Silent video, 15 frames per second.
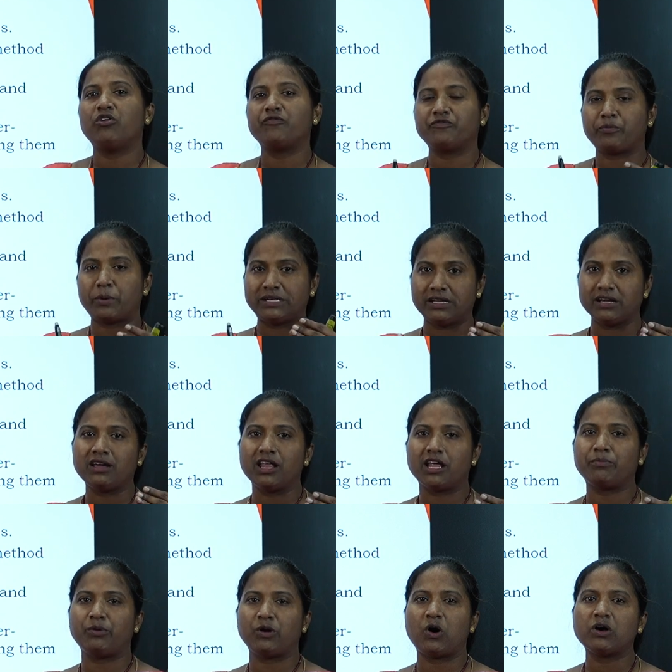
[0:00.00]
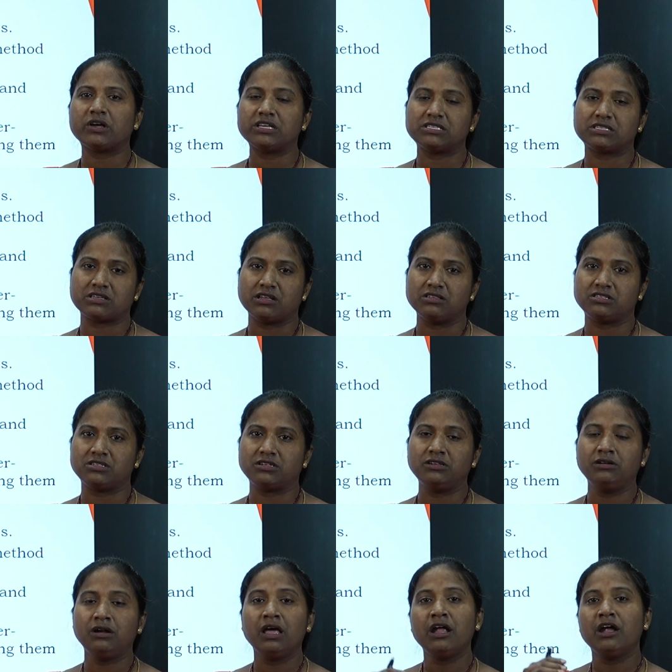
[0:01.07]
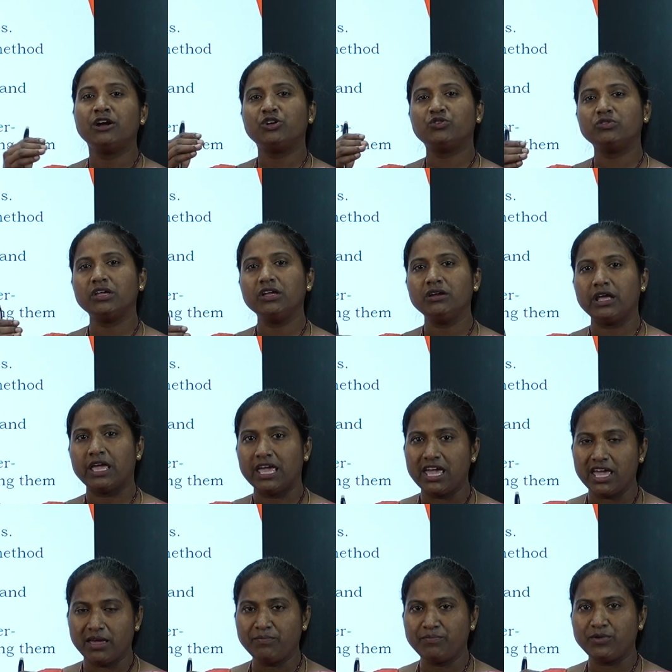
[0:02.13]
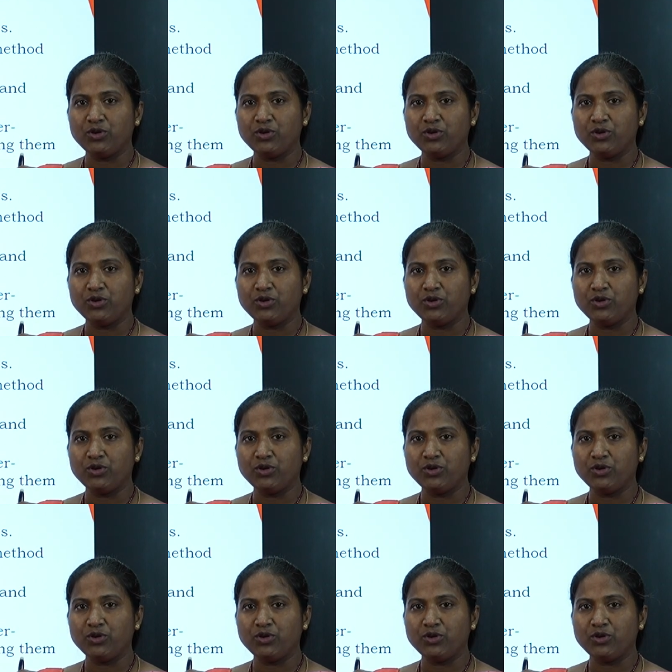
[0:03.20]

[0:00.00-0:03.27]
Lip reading: of particular block is concerned to the heap,